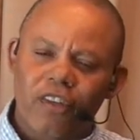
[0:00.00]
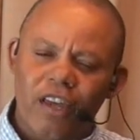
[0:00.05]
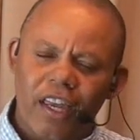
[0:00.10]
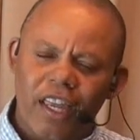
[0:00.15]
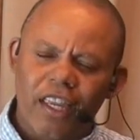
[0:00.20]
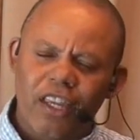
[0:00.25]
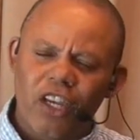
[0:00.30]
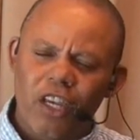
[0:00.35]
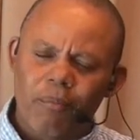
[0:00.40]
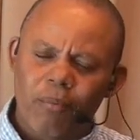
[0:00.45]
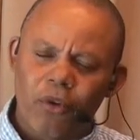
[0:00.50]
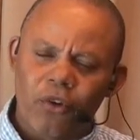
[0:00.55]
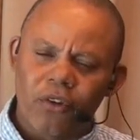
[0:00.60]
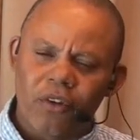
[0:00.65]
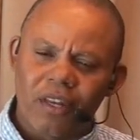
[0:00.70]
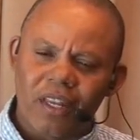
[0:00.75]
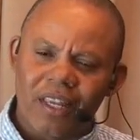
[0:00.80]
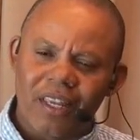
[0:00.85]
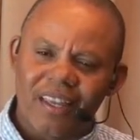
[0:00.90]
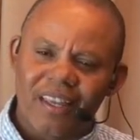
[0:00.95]
a
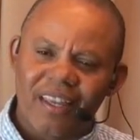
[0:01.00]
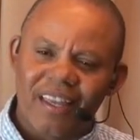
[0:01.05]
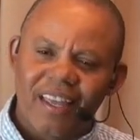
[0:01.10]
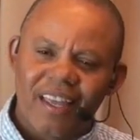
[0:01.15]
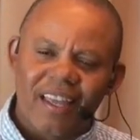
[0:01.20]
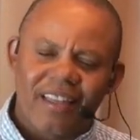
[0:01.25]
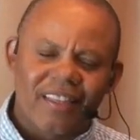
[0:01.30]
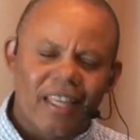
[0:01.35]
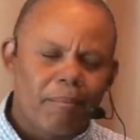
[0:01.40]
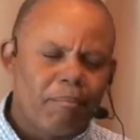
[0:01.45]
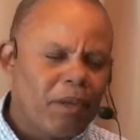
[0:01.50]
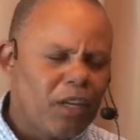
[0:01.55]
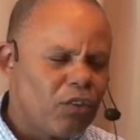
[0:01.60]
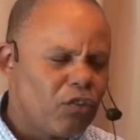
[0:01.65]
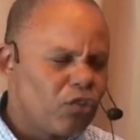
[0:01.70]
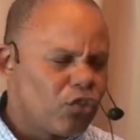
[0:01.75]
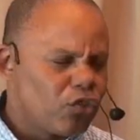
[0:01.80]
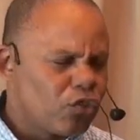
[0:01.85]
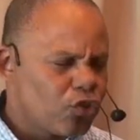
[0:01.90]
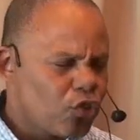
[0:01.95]
community that
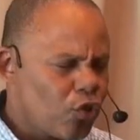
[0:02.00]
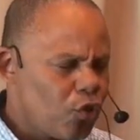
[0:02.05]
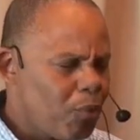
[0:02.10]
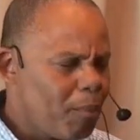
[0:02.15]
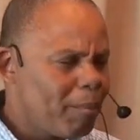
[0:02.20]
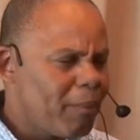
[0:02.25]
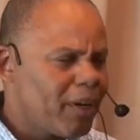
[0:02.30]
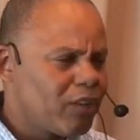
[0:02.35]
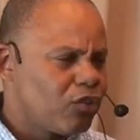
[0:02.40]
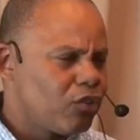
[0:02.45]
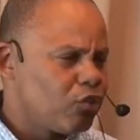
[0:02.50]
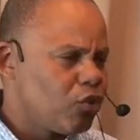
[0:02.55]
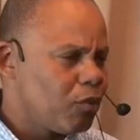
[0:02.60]
means so much